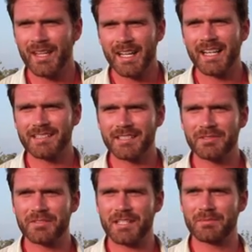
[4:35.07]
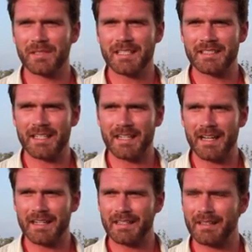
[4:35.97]
It's an interesting place.
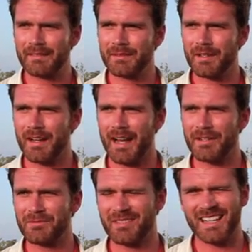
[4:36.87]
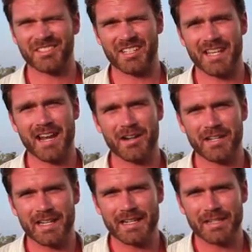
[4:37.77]
I don't actually care to
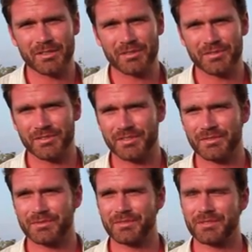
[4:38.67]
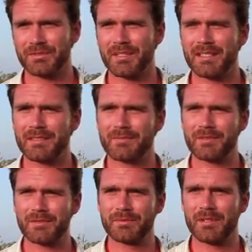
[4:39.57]
get any closer
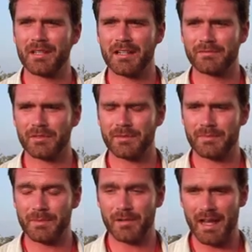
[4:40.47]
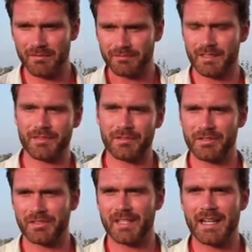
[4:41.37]
to a lot of what people have as their
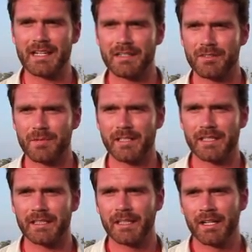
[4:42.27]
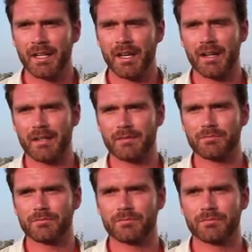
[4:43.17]
understanding in Somalia.
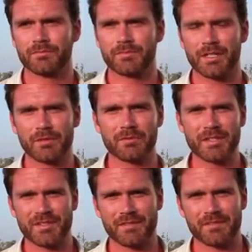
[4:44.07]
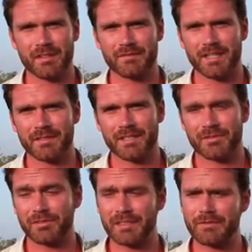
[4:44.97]
You know, regions of South
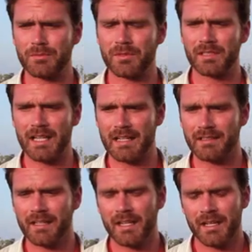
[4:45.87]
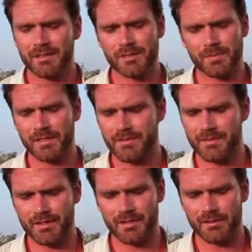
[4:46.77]
Central and even Puntland, just because the
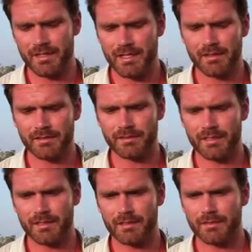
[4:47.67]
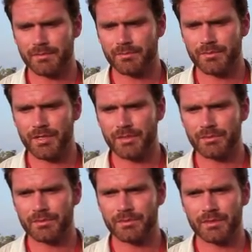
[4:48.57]
security there is, you know,
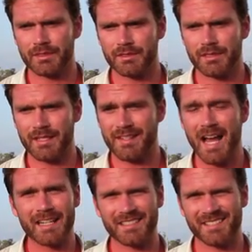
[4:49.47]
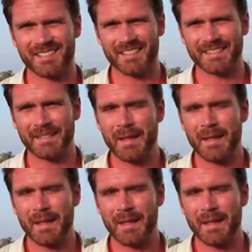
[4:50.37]
is non-existent.